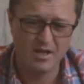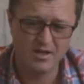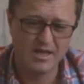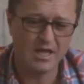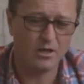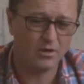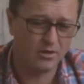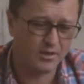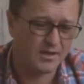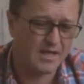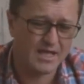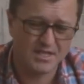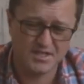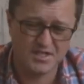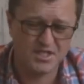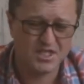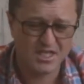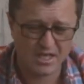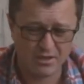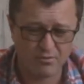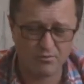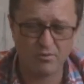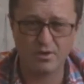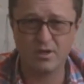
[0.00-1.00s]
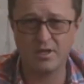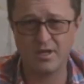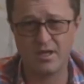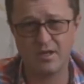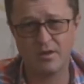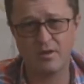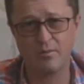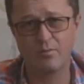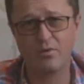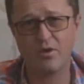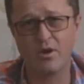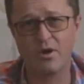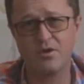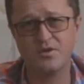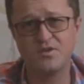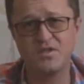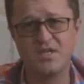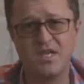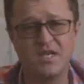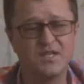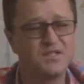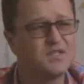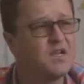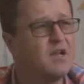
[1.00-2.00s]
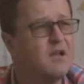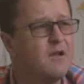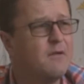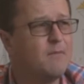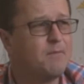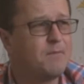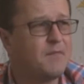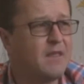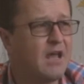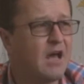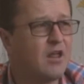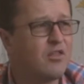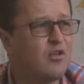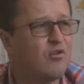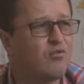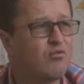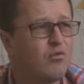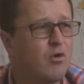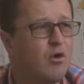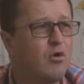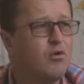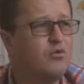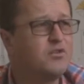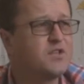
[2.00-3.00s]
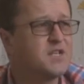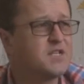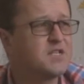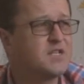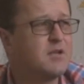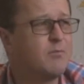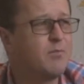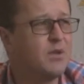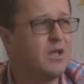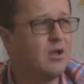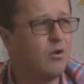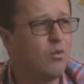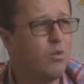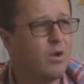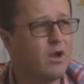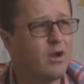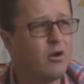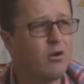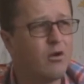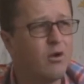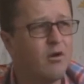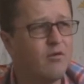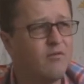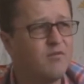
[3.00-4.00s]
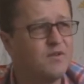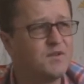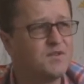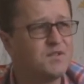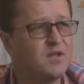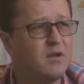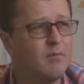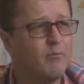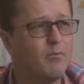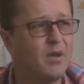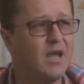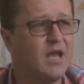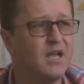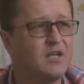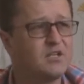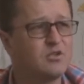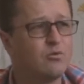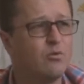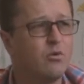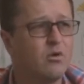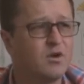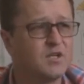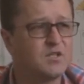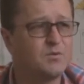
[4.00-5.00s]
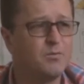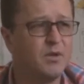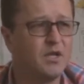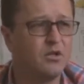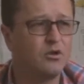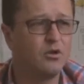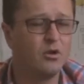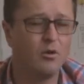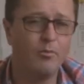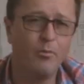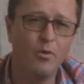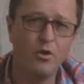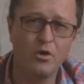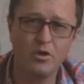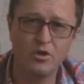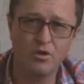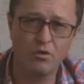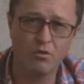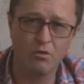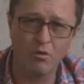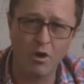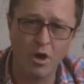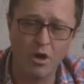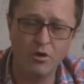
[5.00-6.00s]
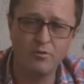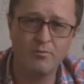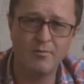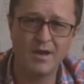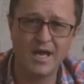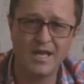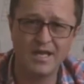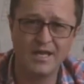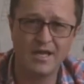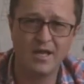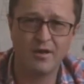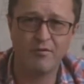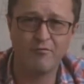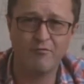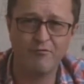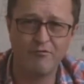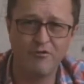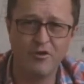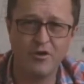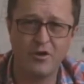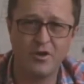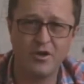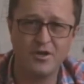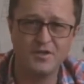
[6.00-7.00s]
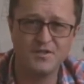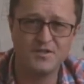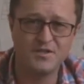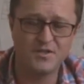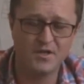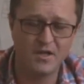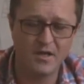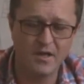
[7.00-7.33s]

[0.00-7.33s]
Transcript: Look, that's generally the process. The other rule just to be aware of is that banks will expect you to put your own money in first,